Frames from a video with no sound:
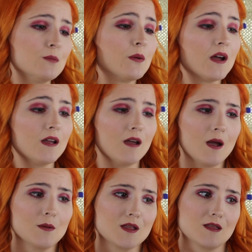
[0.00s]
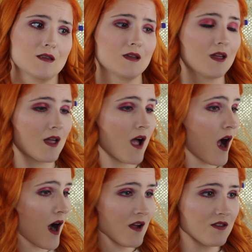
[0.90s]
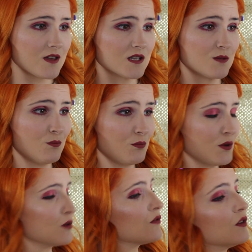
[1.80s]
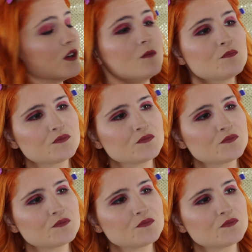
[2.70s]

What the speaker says: but I mean, I think it's beautiful.